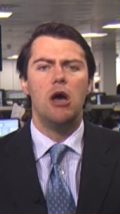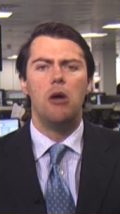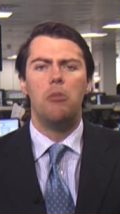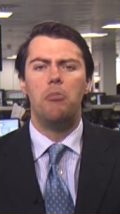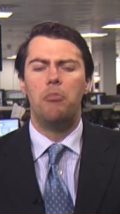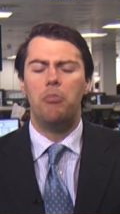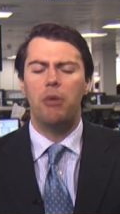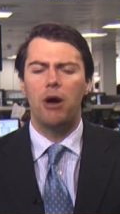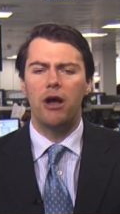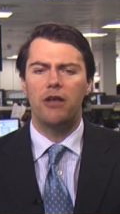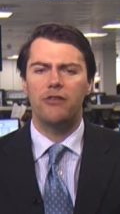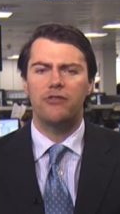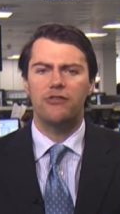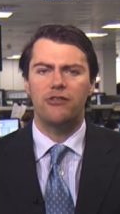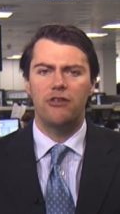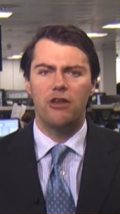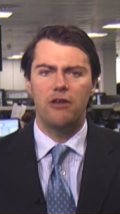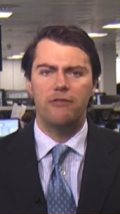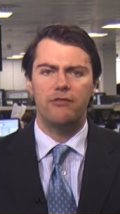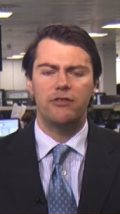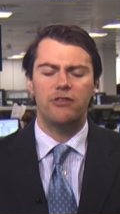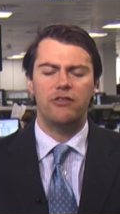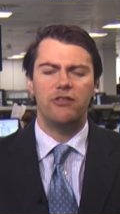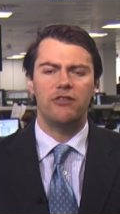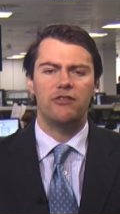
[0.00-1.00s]
but
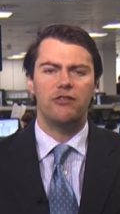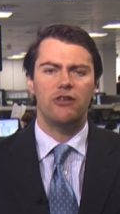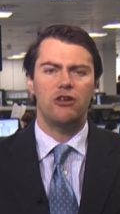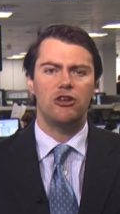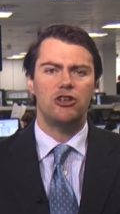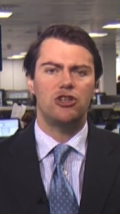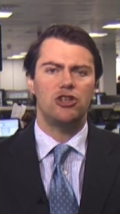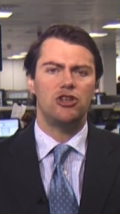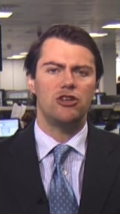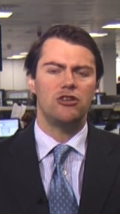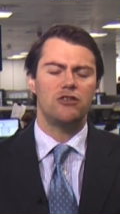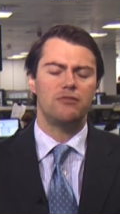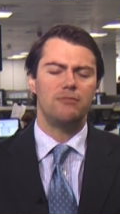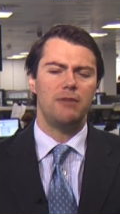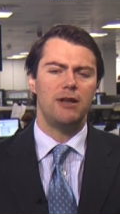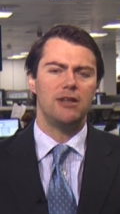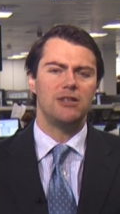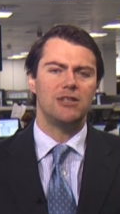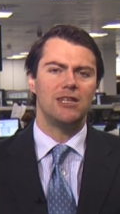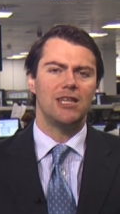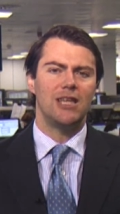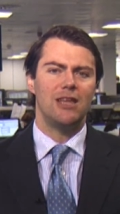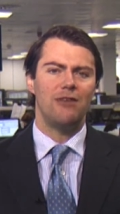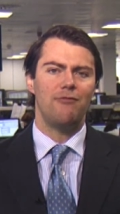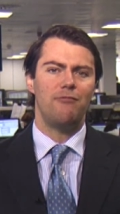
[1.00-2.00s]
services are just meant
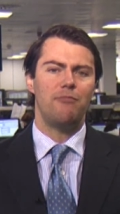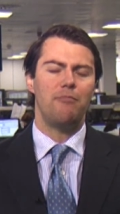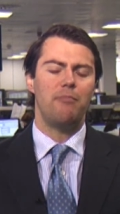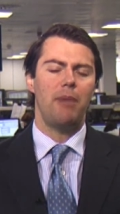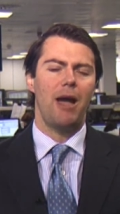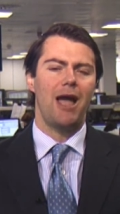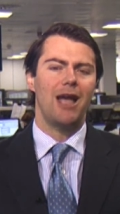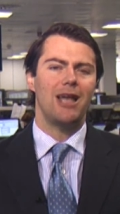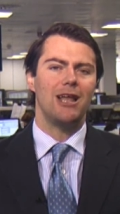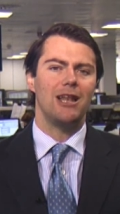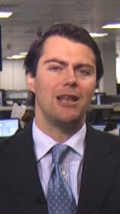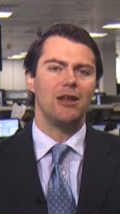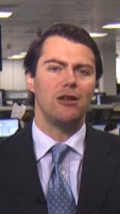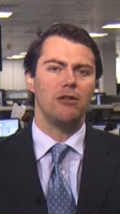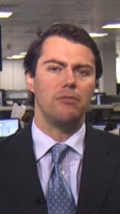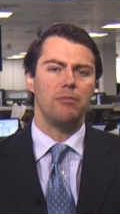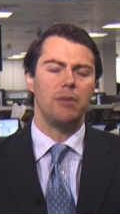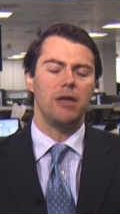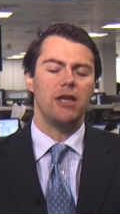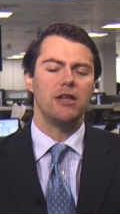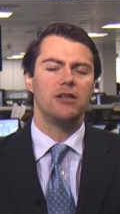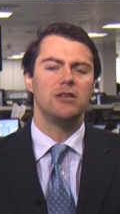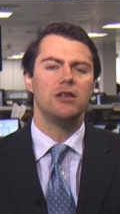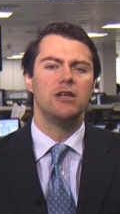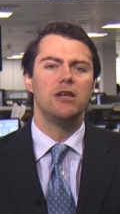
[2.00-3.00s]
to give back a little
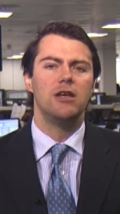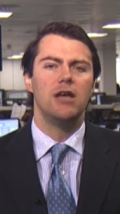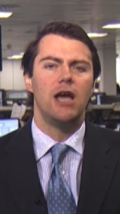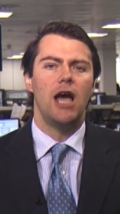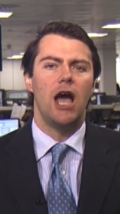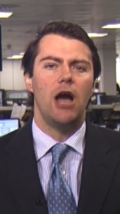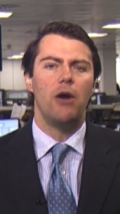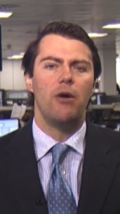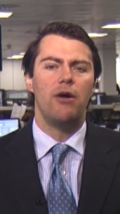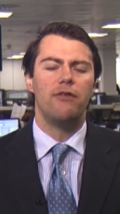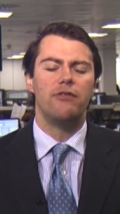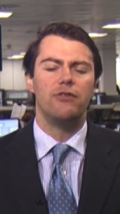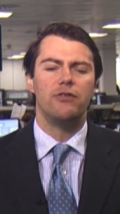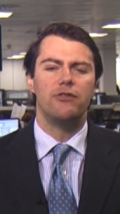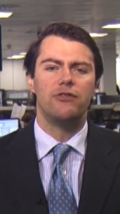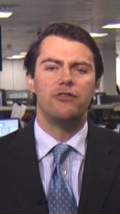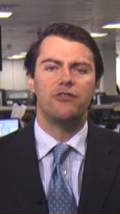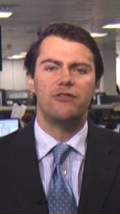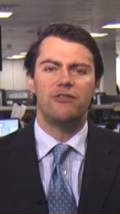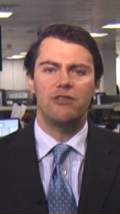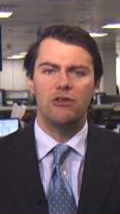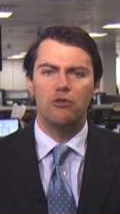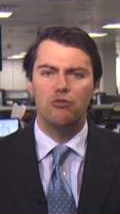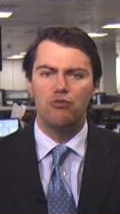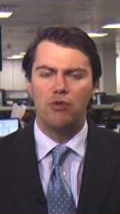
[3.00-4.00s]
bit. However,
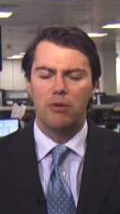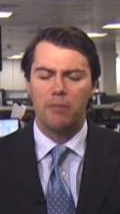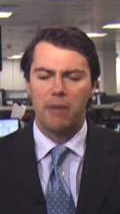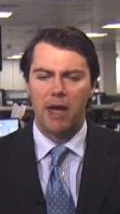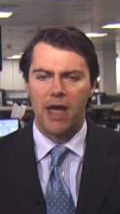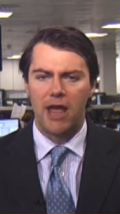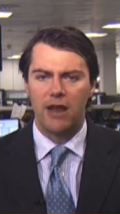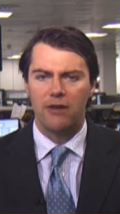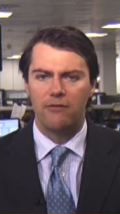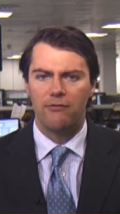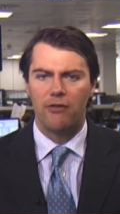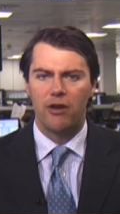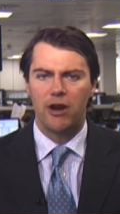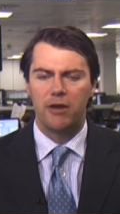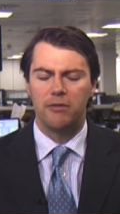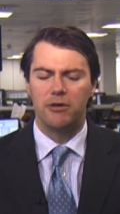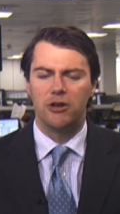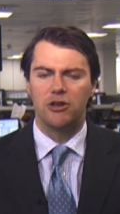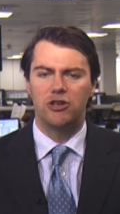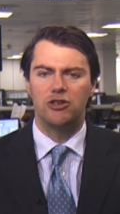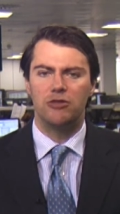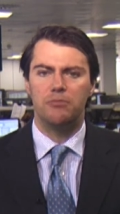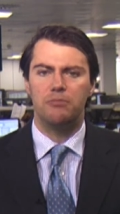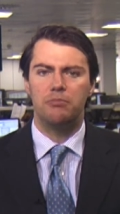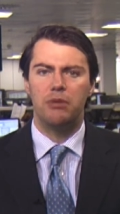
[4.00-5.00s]
still remain very
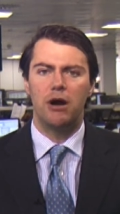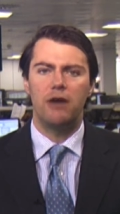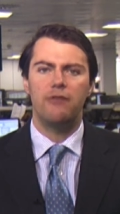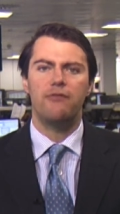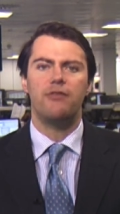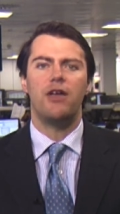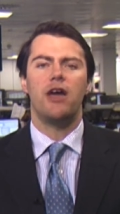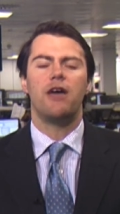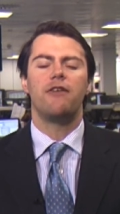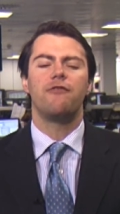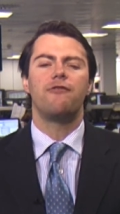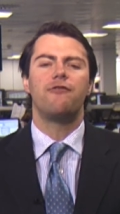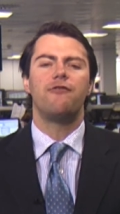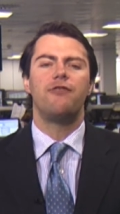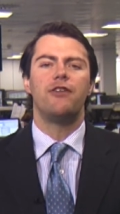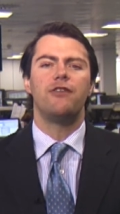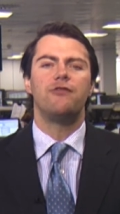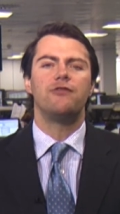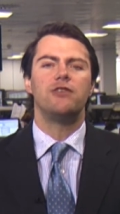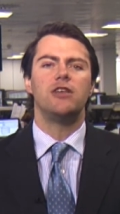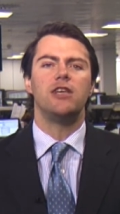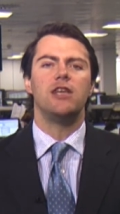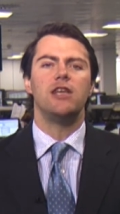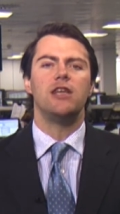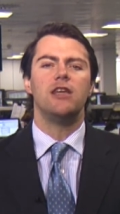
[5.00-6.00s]
much above that
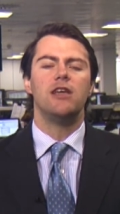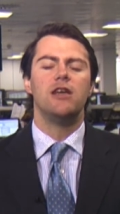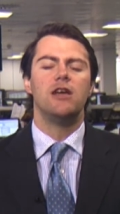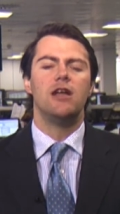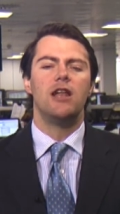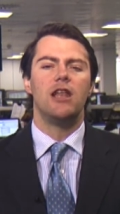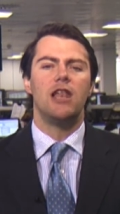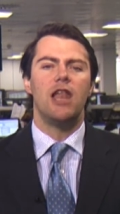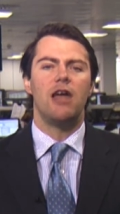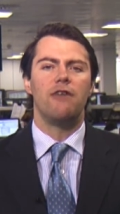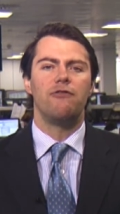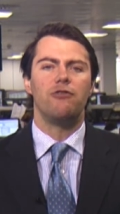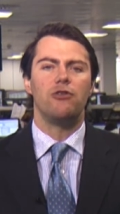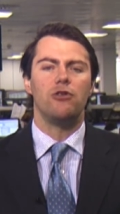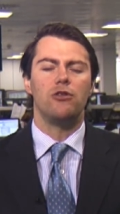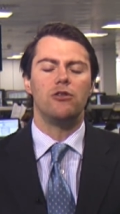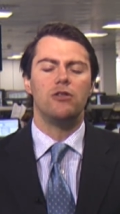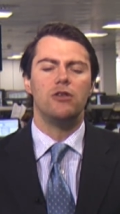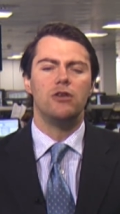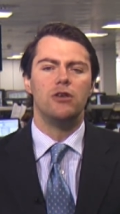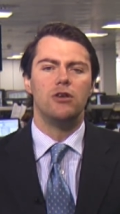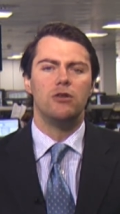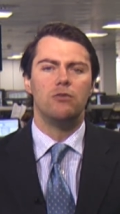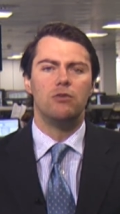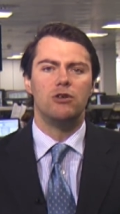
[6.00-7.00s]
50 level,
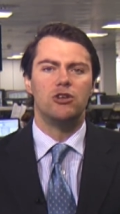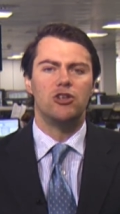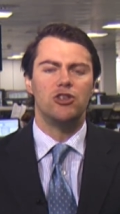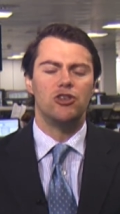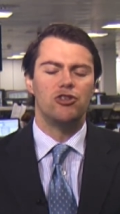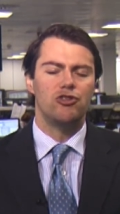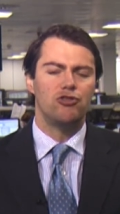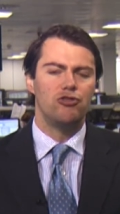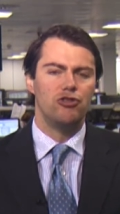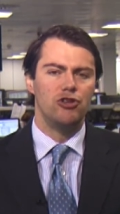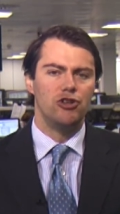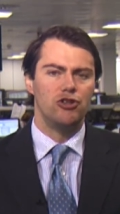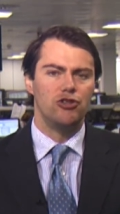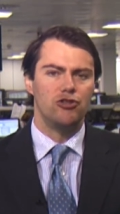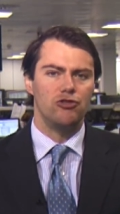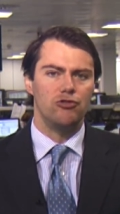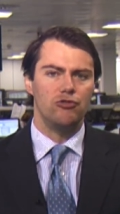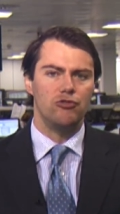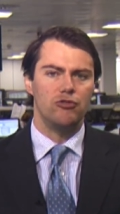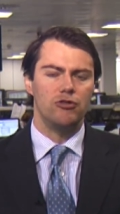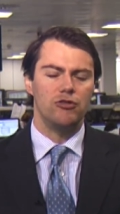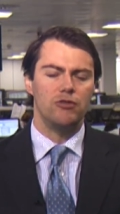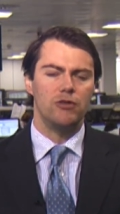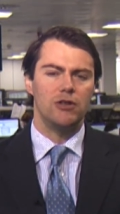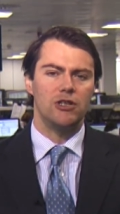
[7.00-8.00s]
which is crucial,
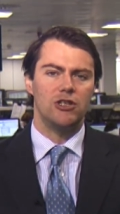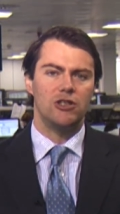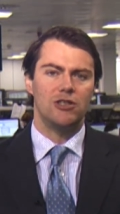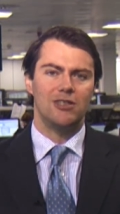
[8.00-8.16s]
which